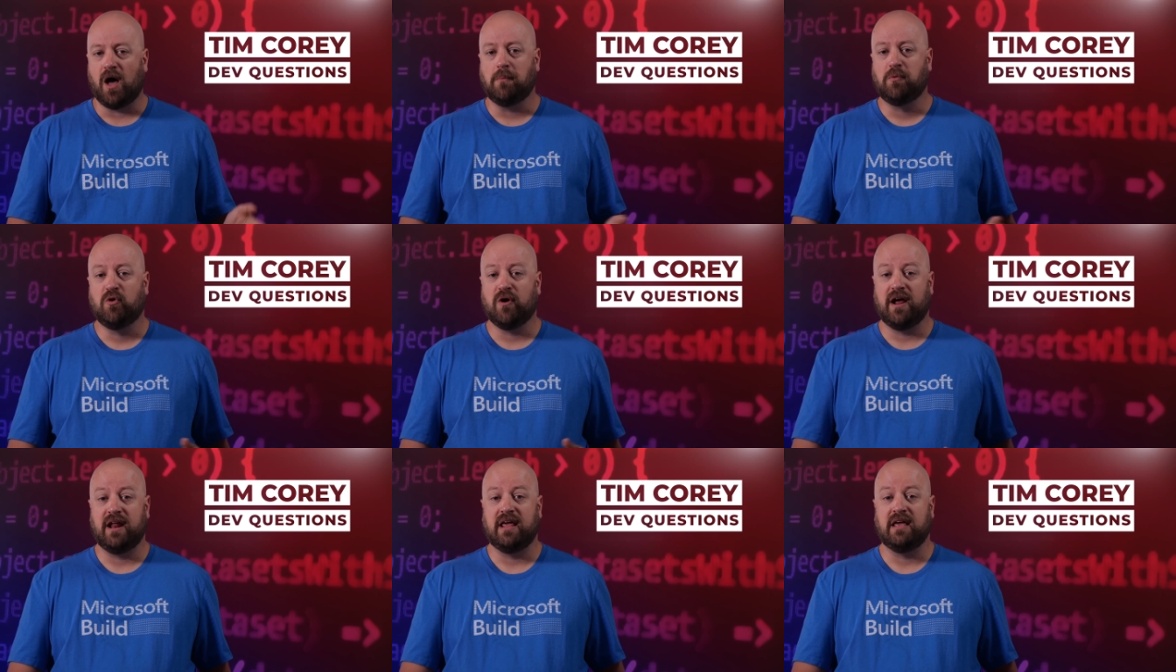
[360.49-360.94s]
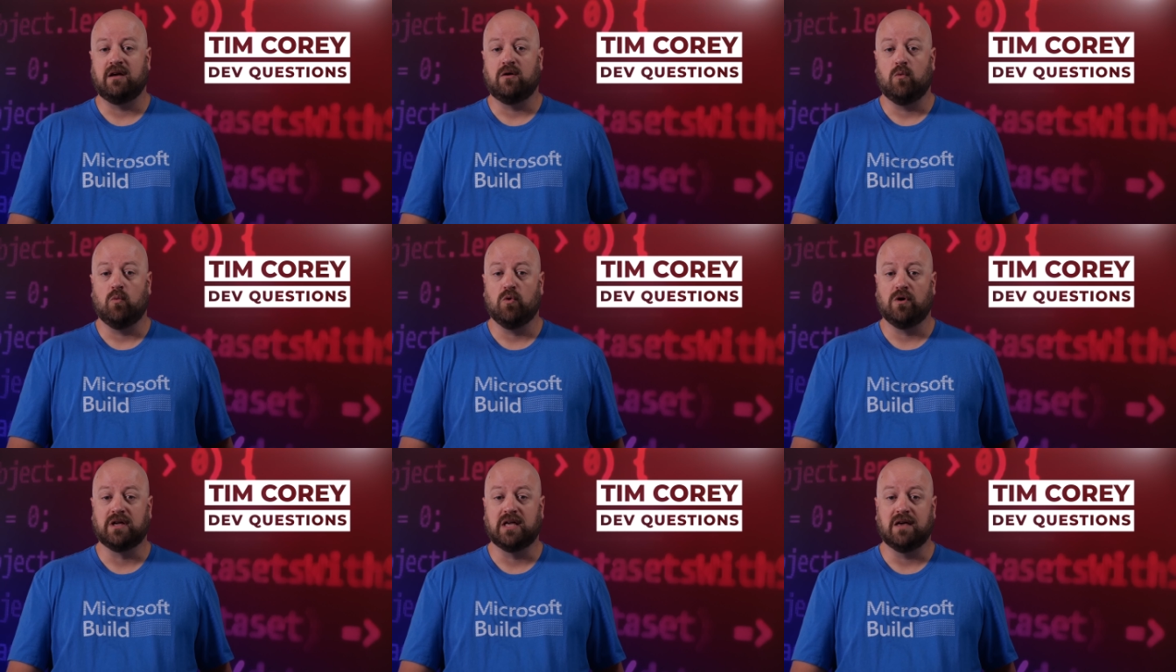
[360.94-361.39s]

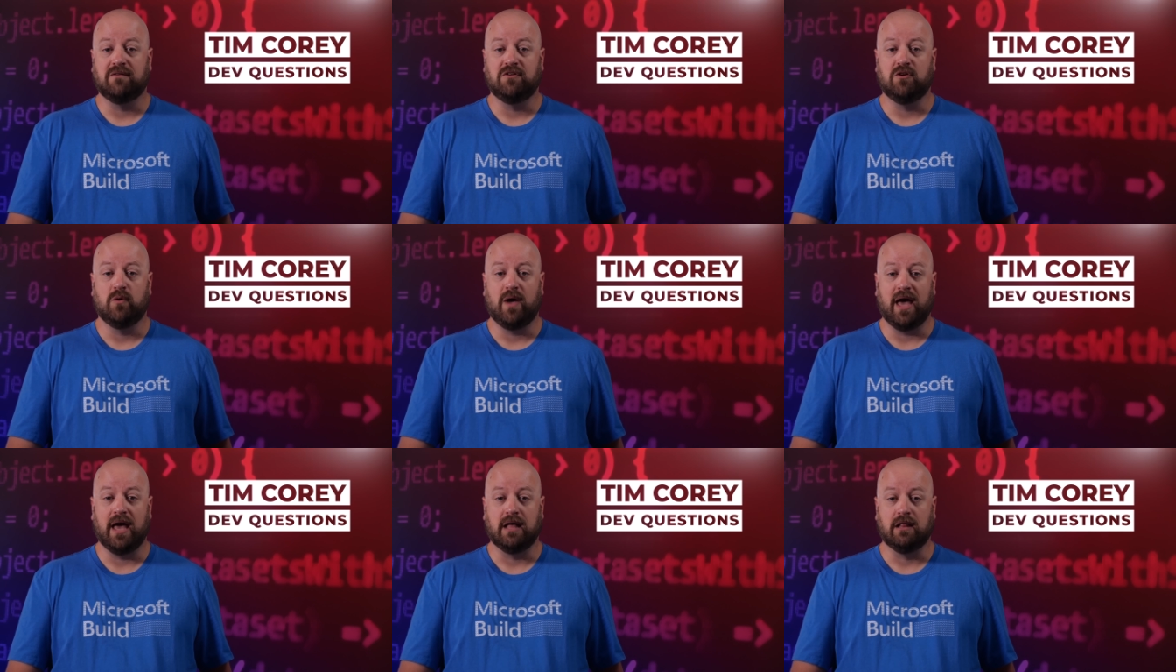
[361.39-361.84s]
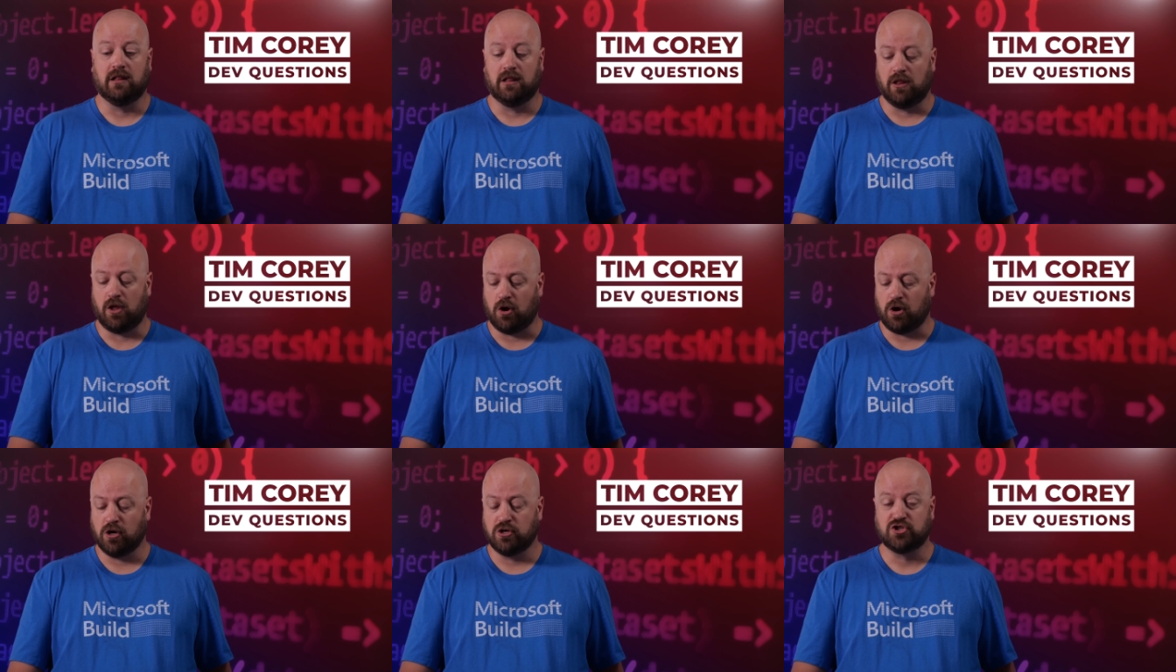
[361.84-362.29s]
upgrading will give you a
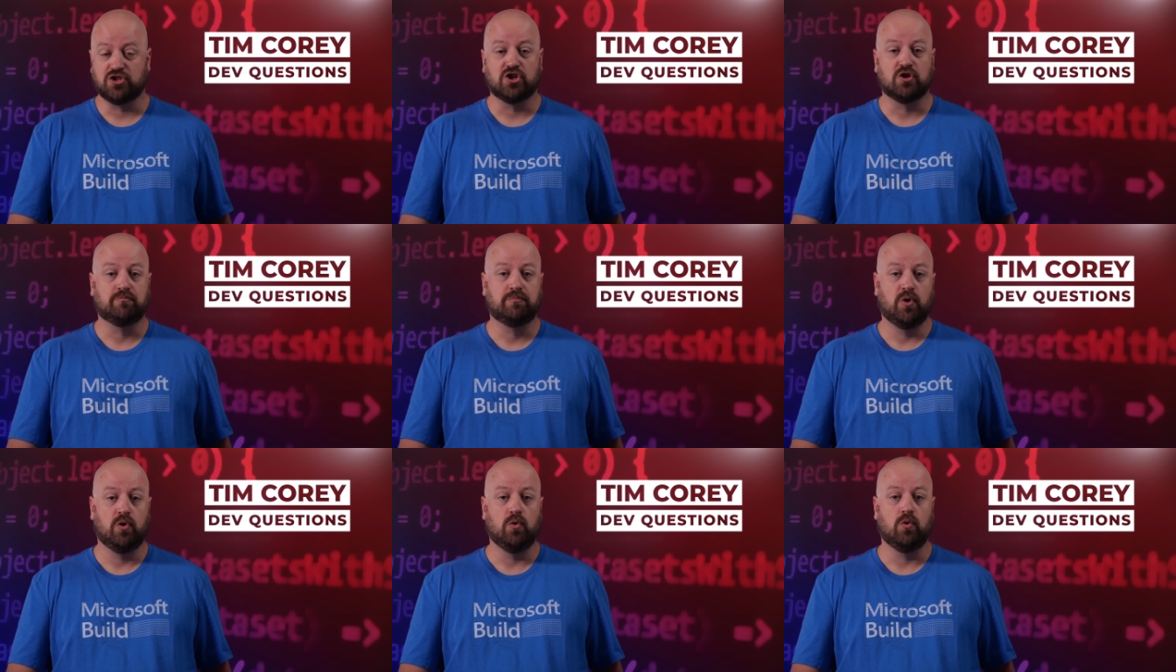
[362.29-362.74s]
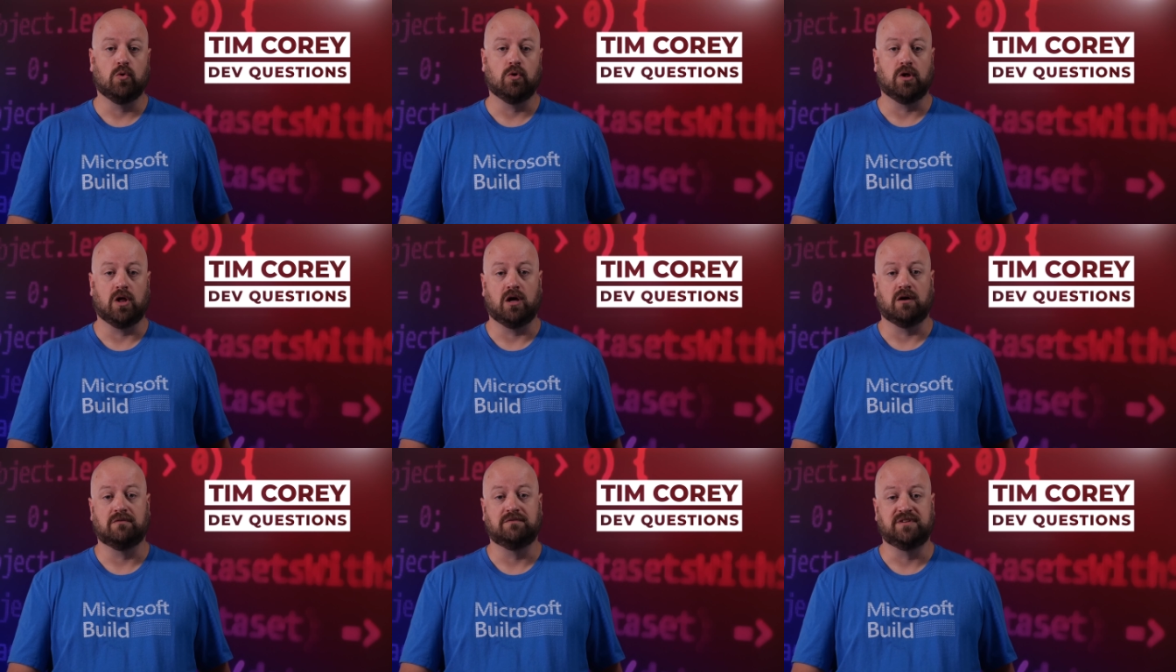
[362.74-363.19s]
larger
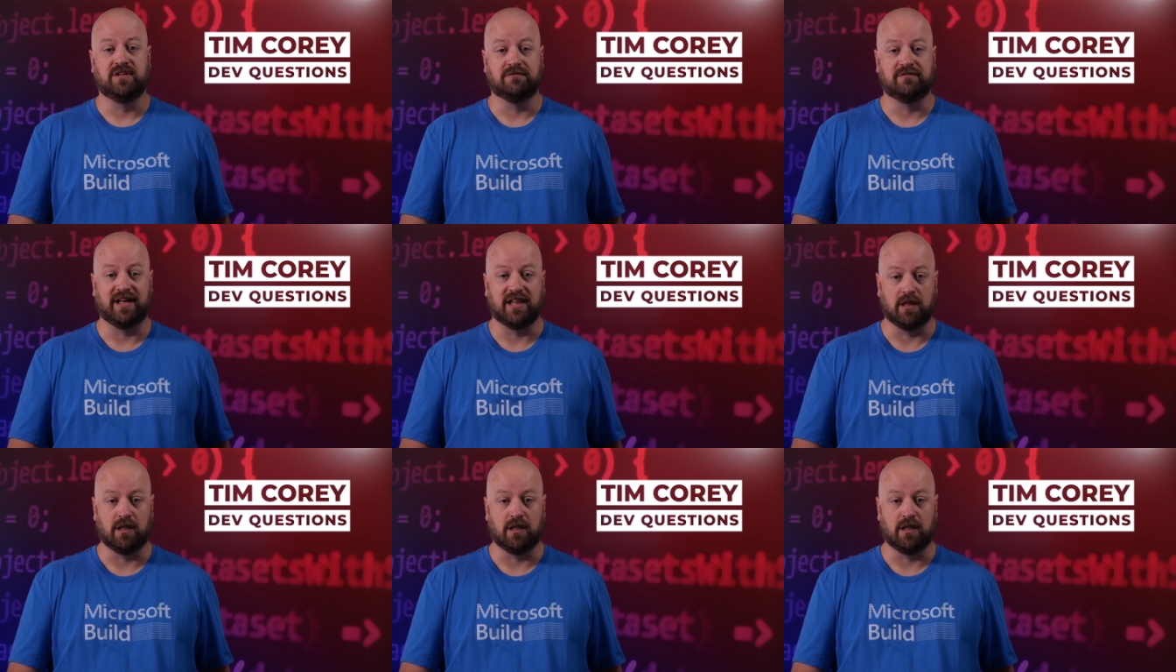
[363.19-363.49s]
pool of